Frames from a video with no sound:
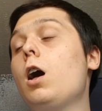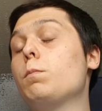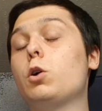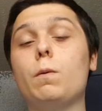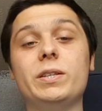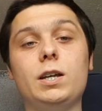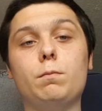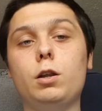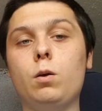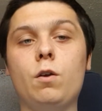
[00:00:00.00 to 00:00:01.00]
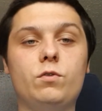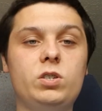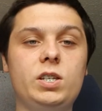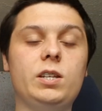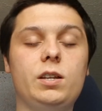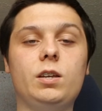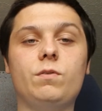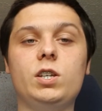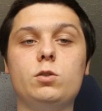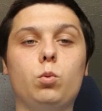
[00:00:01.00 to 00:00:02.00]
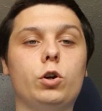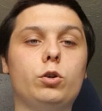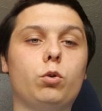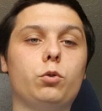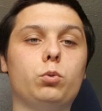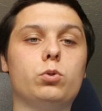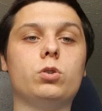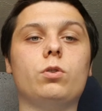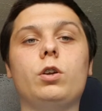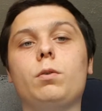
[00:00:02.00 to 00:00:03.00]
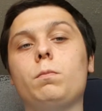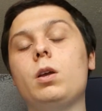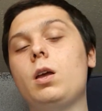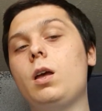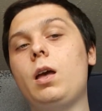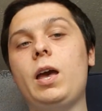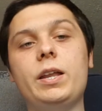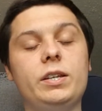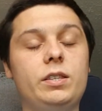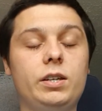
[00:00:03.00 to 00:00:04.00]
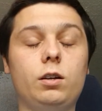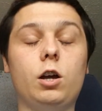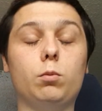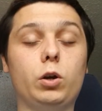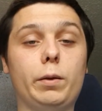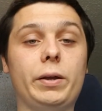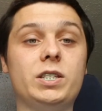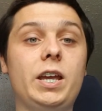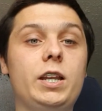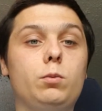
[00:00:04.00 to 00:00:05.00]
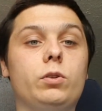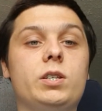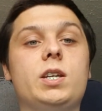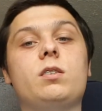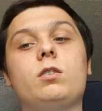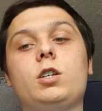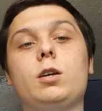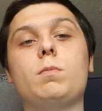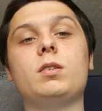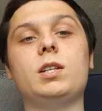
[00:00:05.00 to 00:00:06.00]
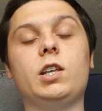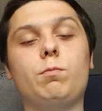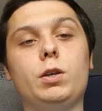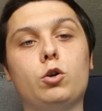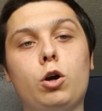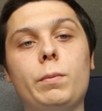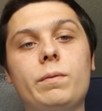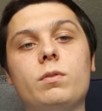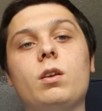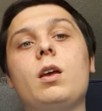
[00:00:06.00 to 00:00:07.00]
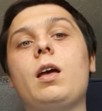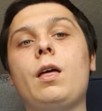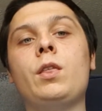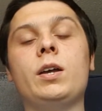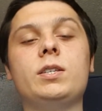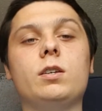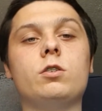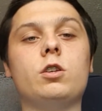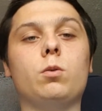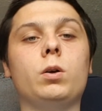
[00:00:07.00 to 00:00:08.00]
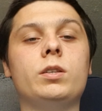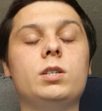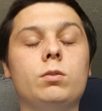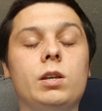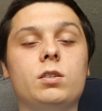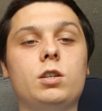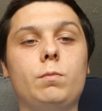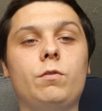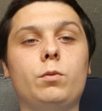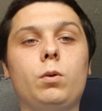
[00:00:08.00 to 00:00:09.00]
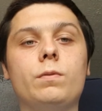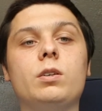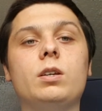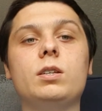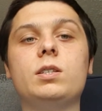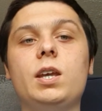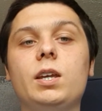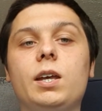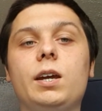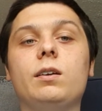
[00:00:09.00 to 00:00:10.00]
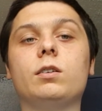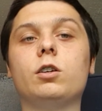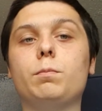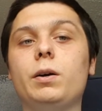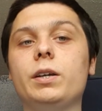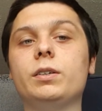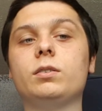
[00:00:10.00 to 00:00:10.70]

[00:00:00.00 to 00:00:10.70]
Comment down below, have you seen any of these? What are your thoughts them? Anything. I will get back to anyone that takes the time to leave me a comment. And that is it. So until next time, everyone, take care. Goodbye.